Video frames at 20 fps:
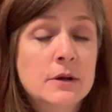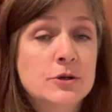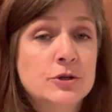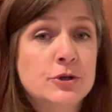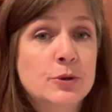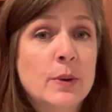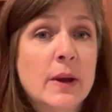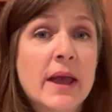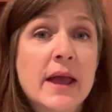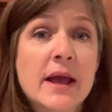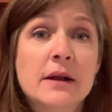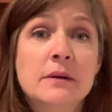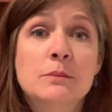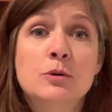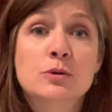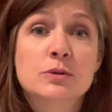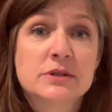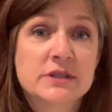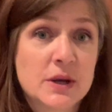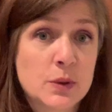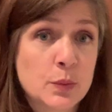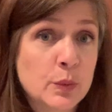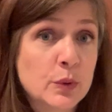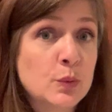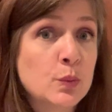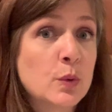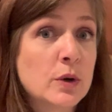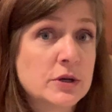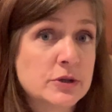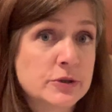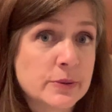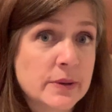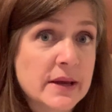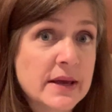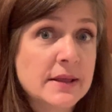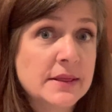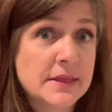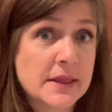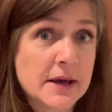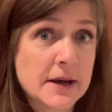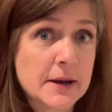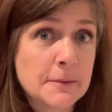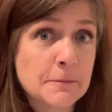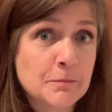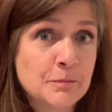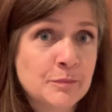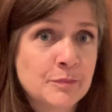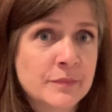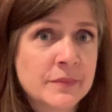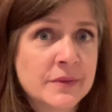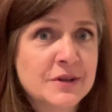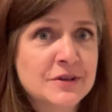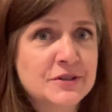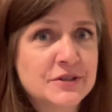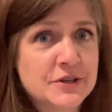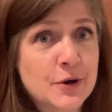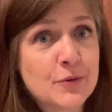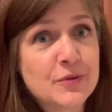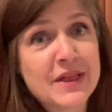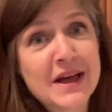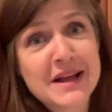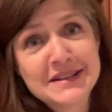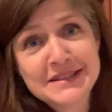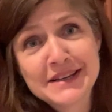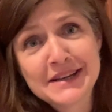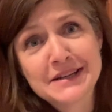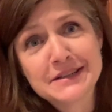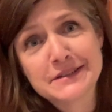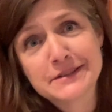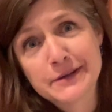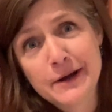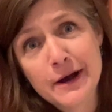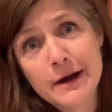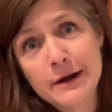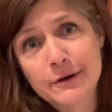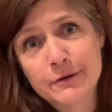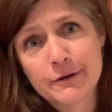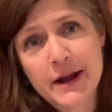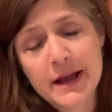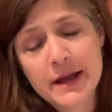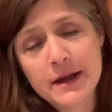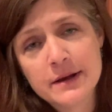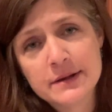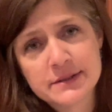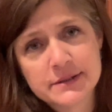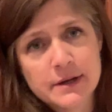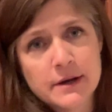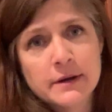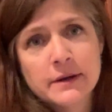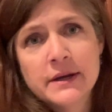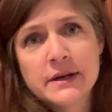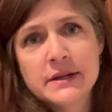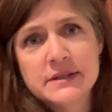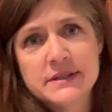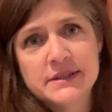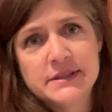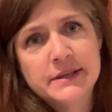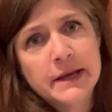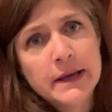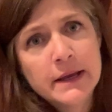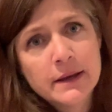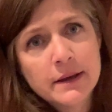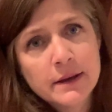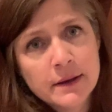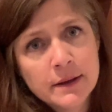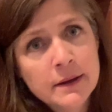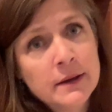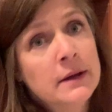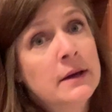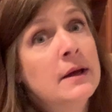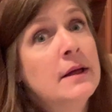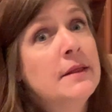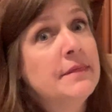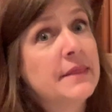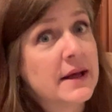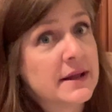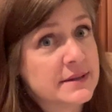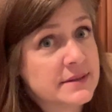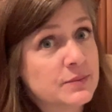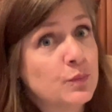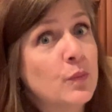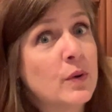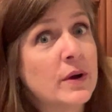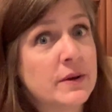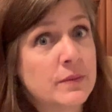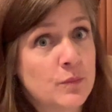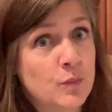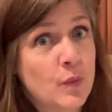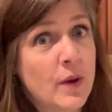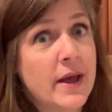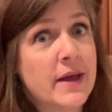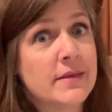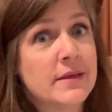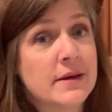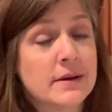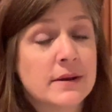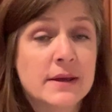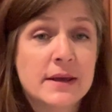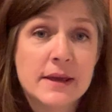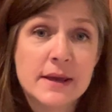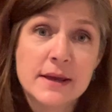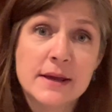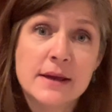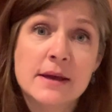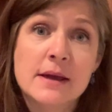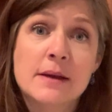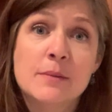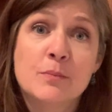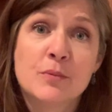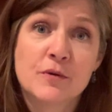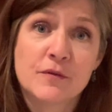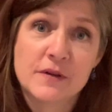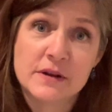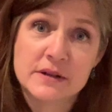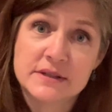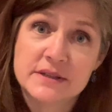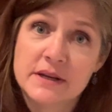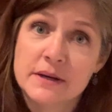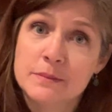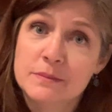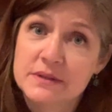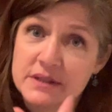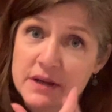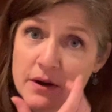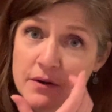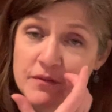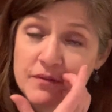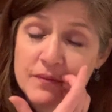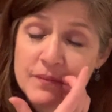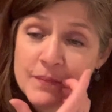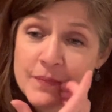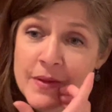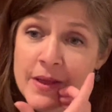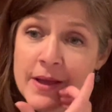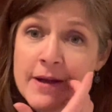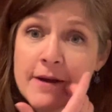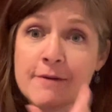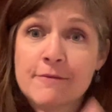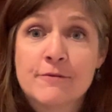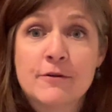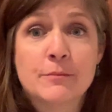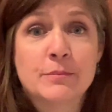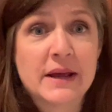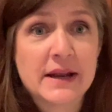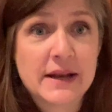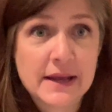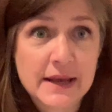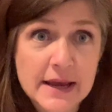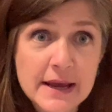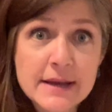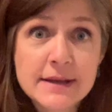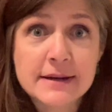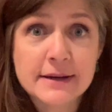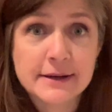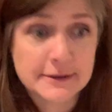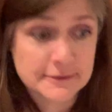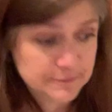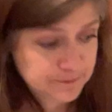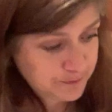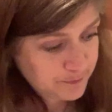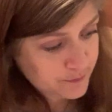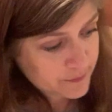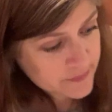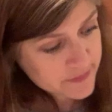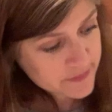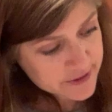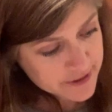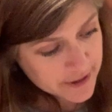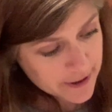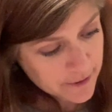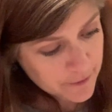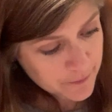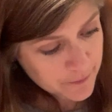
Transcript: to animals that would want to eat them. So that's like a skunk, right? A skunk can stink. That's one way that he prevents himself from getting eaten. So,